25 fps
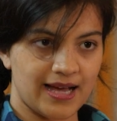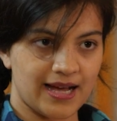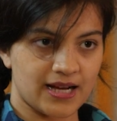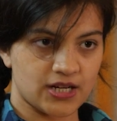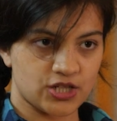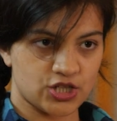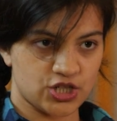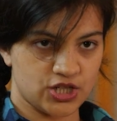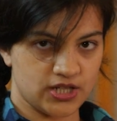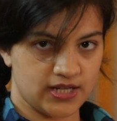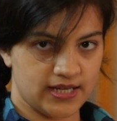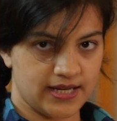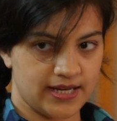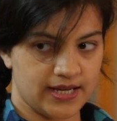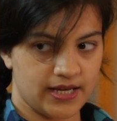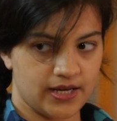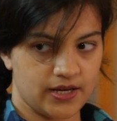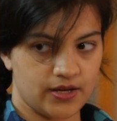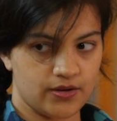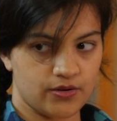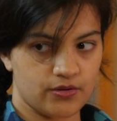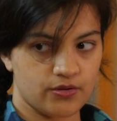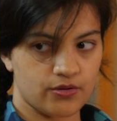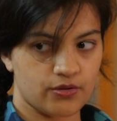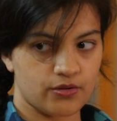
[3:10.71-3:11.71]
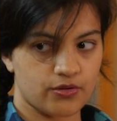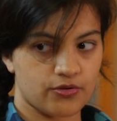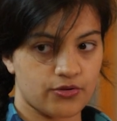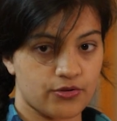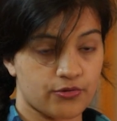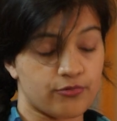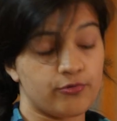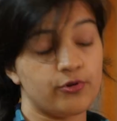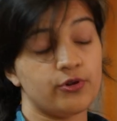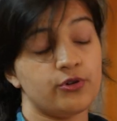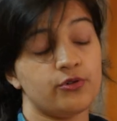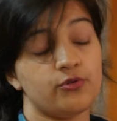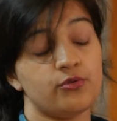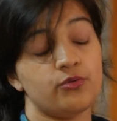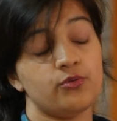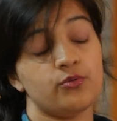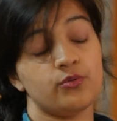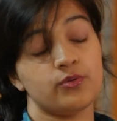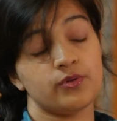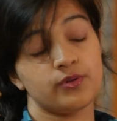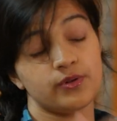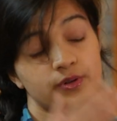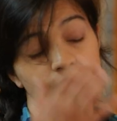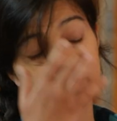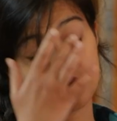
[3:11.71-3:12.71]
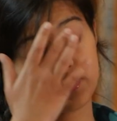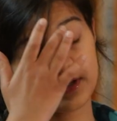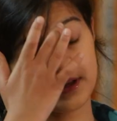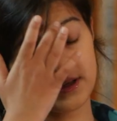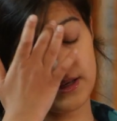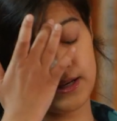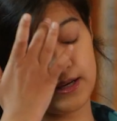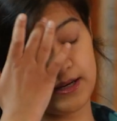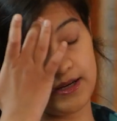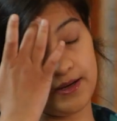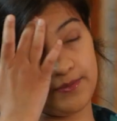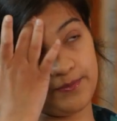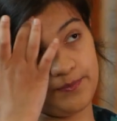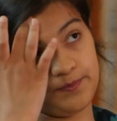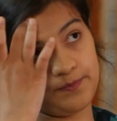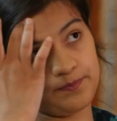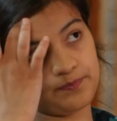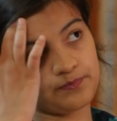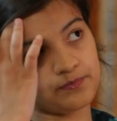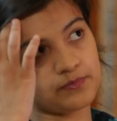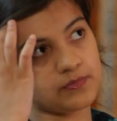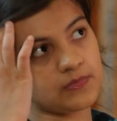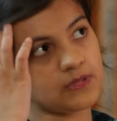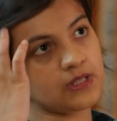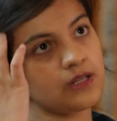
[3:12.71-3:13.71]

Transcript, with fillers: actually through, um,